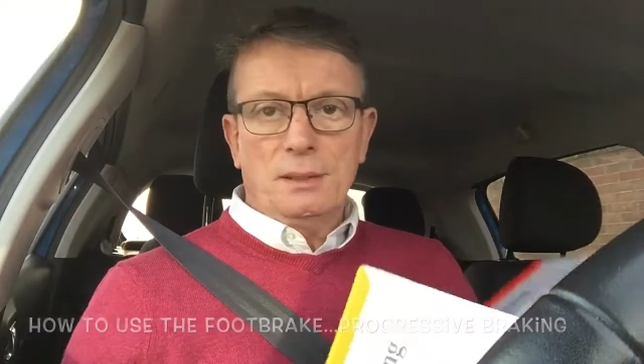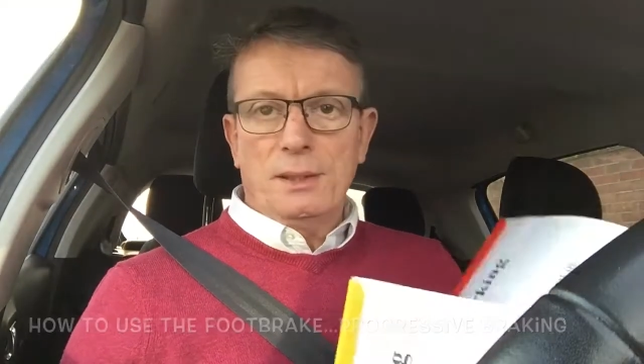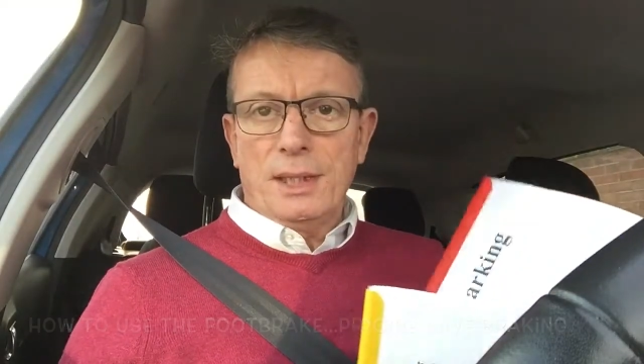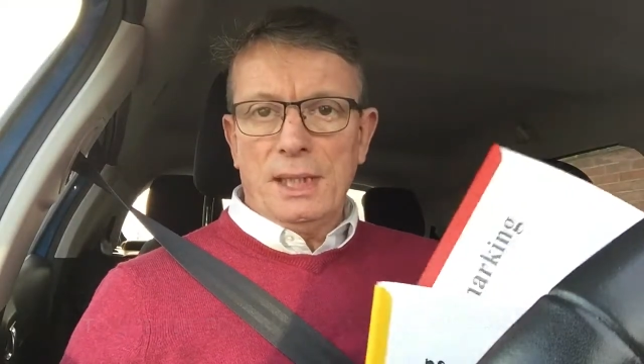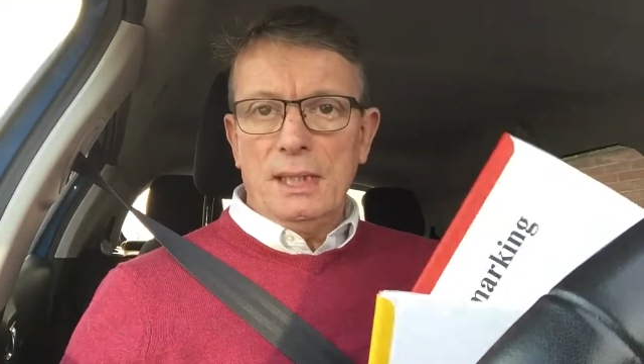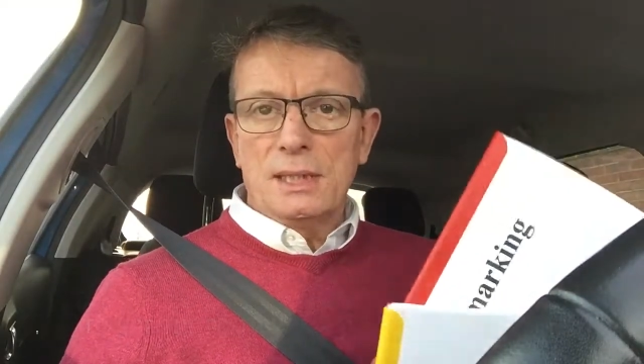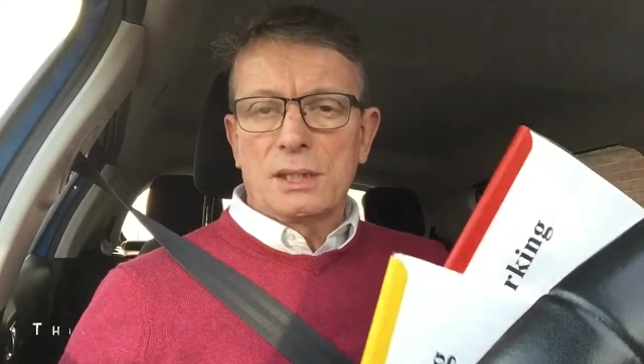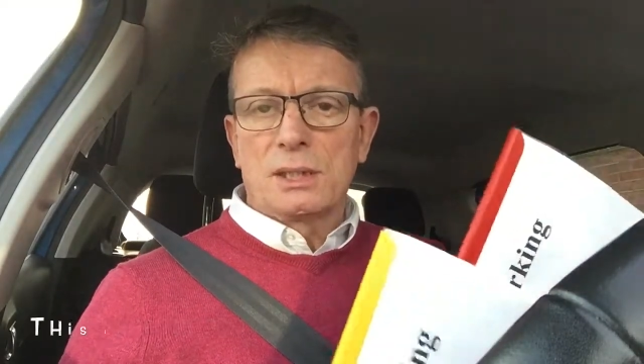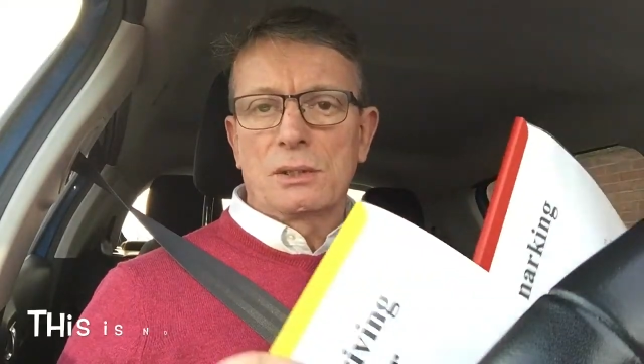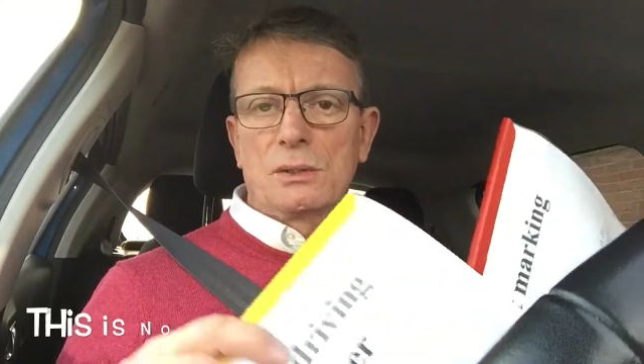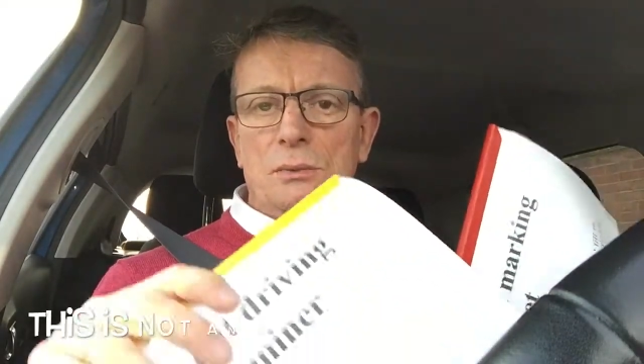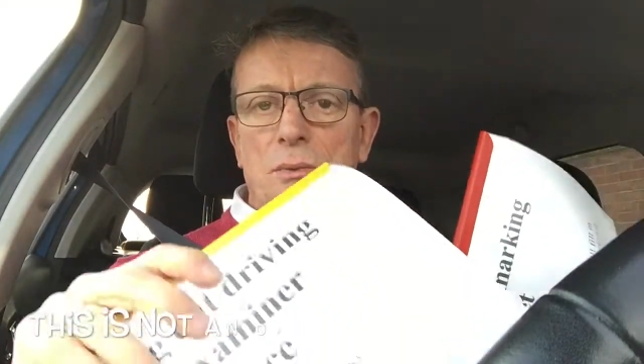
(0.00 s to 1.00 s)
on these
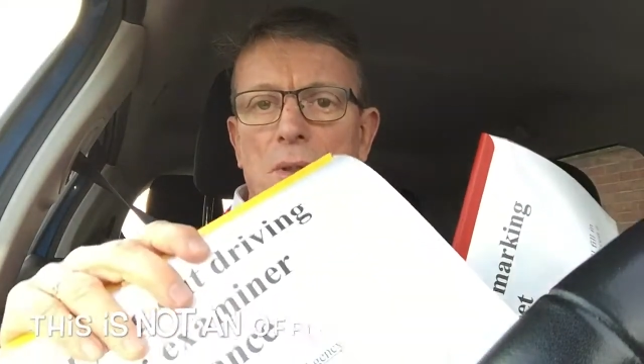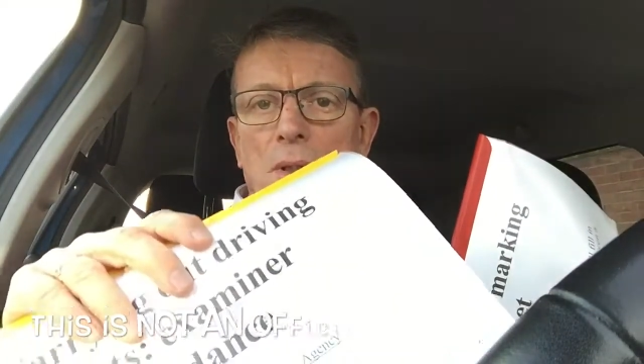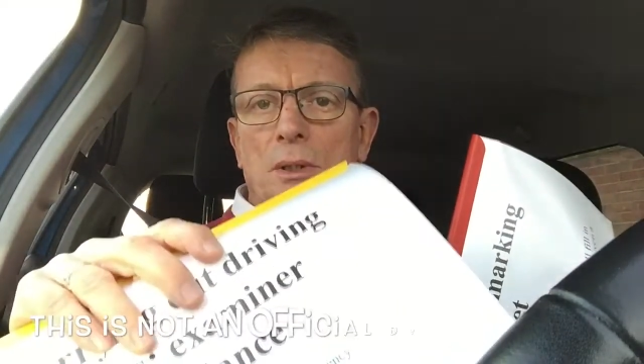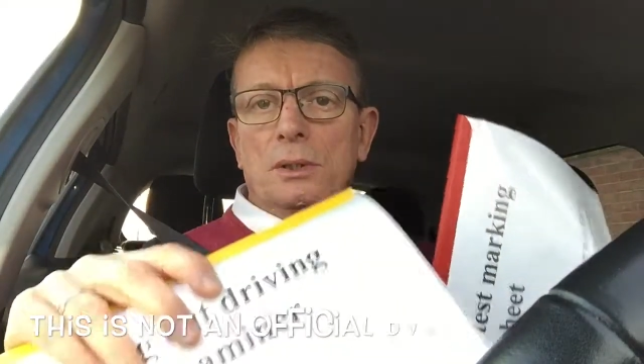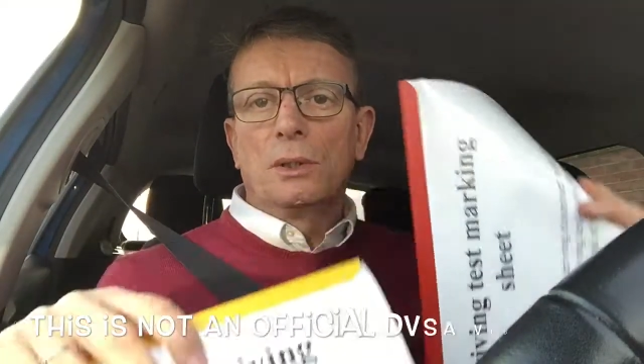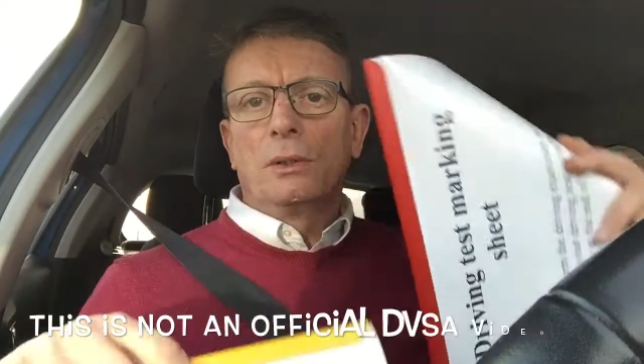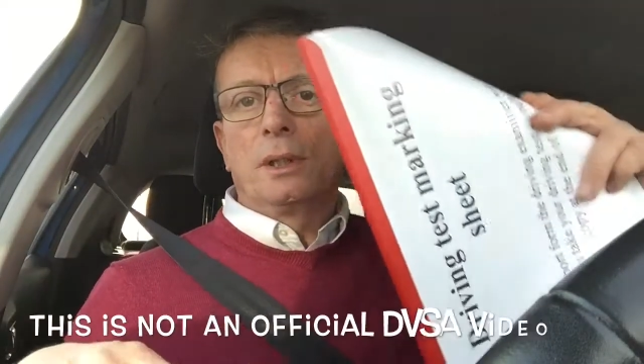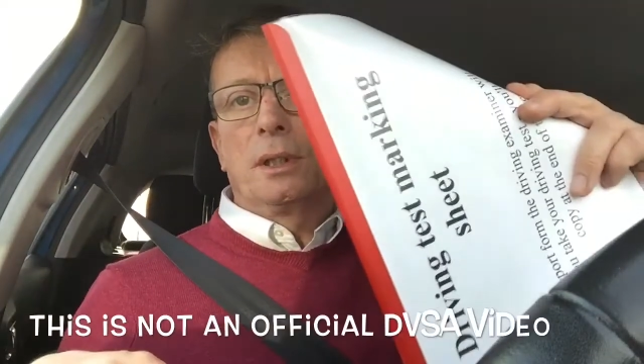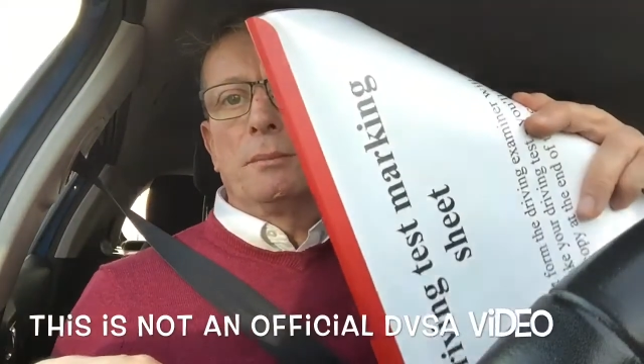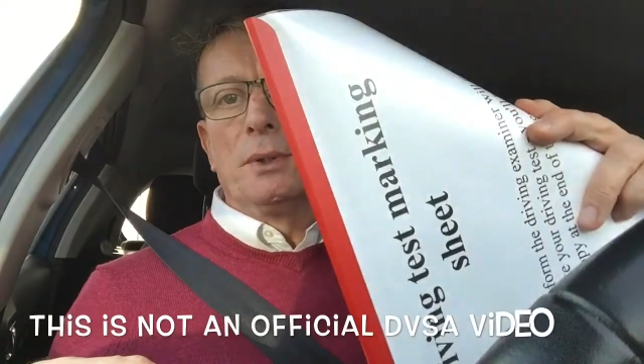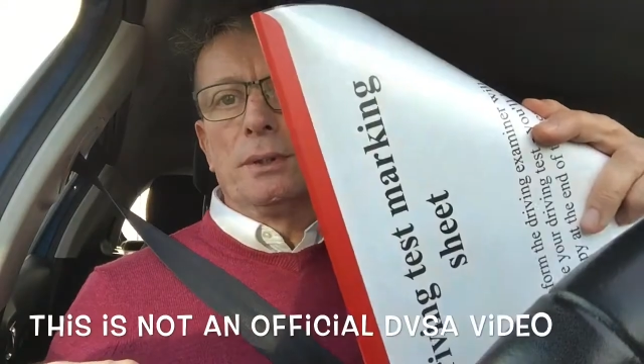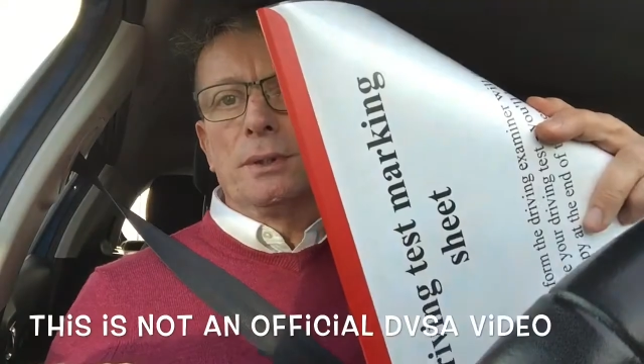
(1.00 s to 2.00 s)
two
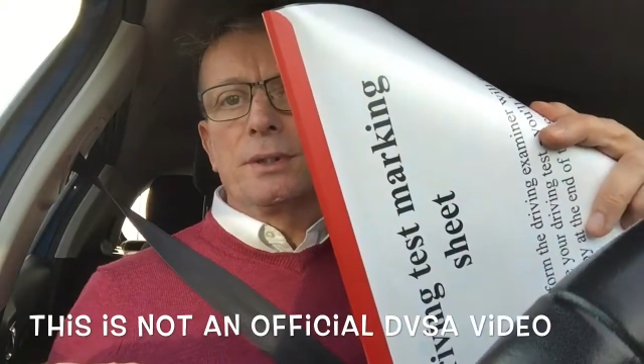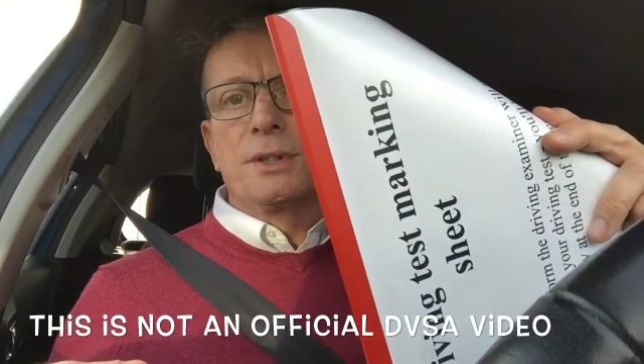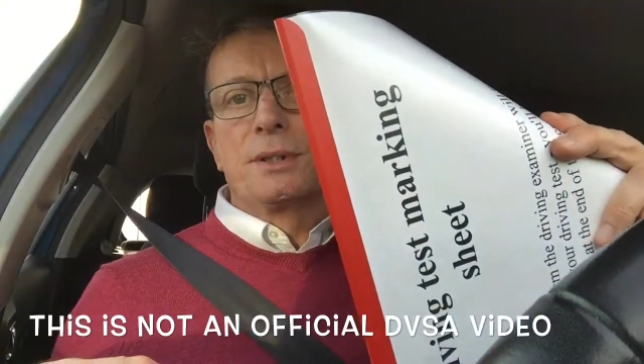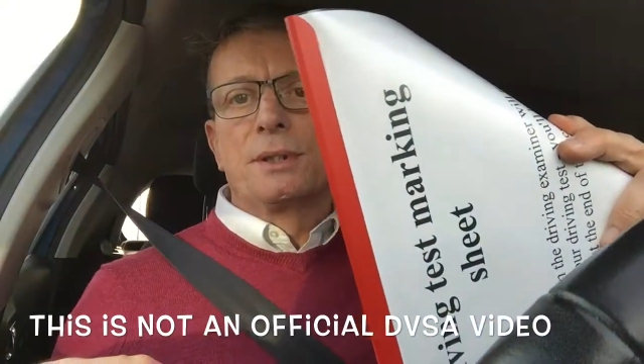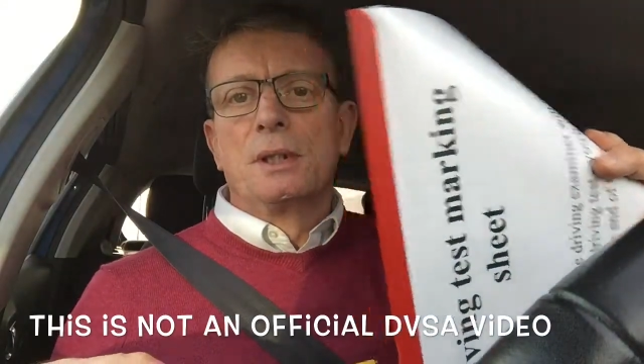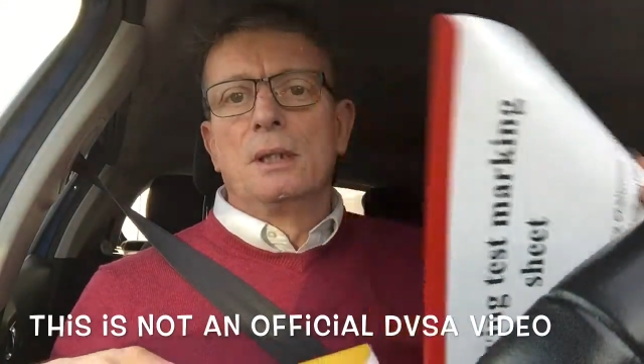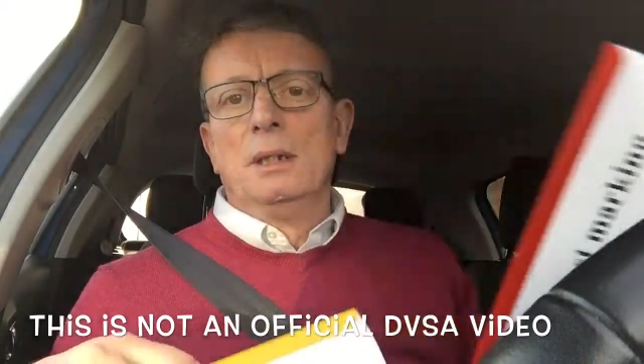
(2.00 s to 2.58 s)
documents.